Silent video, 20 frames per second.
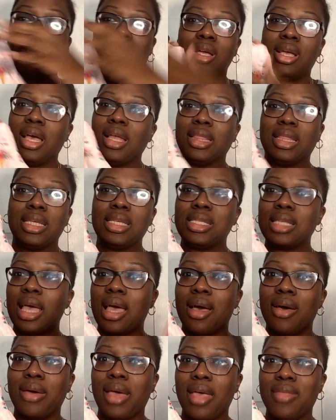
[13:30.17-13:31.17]
cut this
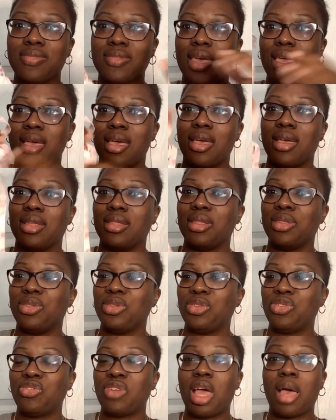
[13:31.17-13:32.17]
out and then the
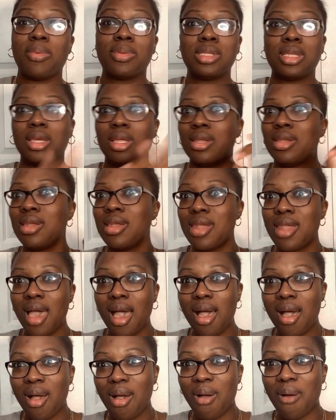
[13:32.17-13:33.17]
straps.
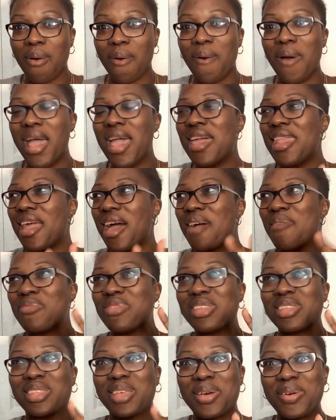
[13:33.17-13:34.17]
No, and I'm
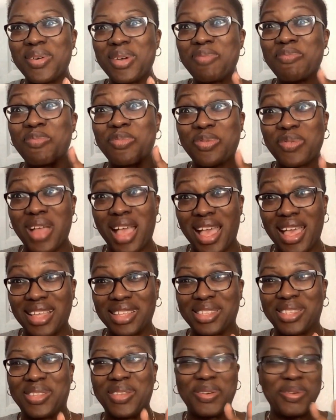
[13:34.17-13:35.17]
so
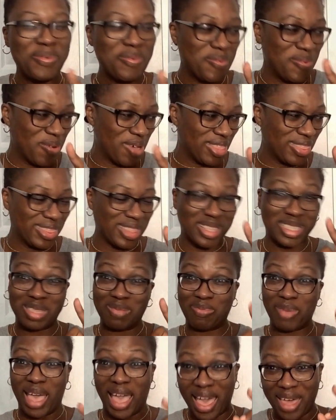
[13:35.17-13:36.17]
impressed with this
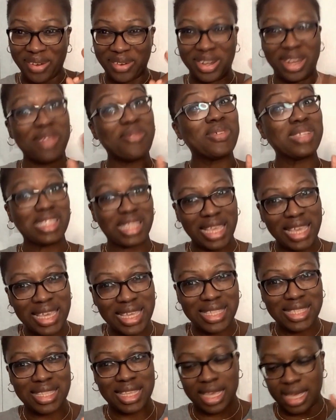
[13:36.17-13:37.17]
pattern. It was
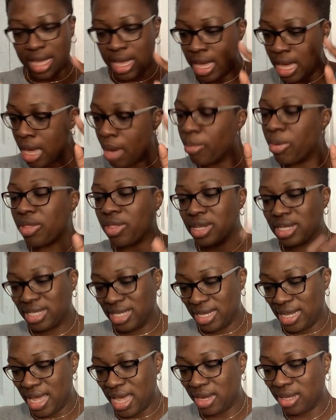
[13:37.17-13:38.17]
easy, but there's a
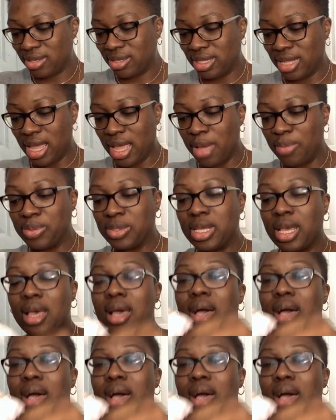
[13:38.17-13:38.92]
lot of steps.